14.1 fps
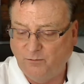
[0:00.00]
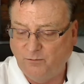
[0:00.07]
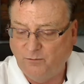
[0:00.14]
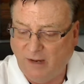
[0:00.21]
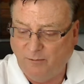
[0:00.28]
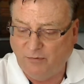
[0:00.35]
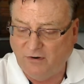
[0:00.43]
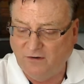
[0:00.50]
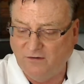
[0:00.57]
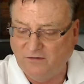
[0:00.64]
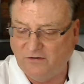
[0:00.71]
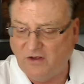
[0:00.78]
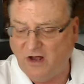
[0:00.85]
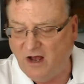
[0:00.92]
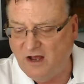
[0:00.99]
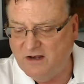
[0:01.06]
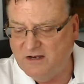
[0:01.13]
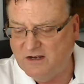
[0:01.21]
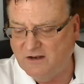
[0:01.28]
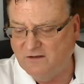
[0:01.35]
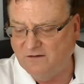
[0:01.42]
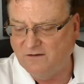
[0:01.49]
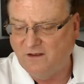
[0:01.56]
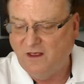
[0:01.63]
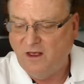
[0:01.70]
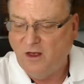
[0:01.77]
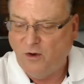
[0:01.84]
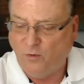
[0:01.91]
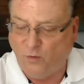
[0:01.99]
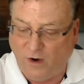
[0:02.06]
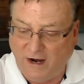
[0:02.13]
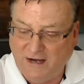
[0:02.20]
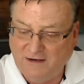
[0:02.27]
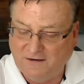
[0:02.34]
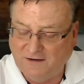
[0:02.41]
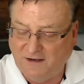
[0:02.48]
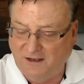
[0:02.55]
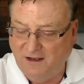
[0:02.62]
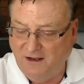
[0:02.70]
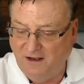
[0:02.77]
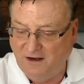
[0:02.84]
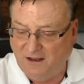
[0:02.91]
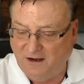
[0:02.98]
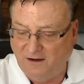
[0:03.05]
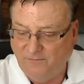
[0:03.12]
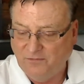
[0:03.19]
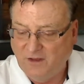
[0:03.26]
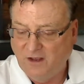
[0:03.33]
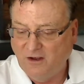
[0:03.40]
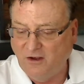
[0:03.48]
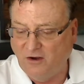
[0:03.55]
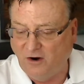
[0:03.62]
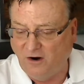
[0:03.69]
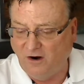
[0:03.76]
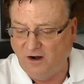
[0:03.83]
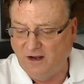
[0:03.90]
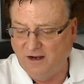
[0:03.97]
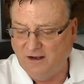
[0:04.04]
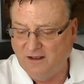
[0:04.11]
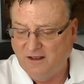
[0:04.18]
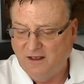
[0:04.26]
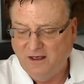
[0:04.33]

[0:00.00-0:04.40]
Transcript: peppers, onions, white tequila, garlic,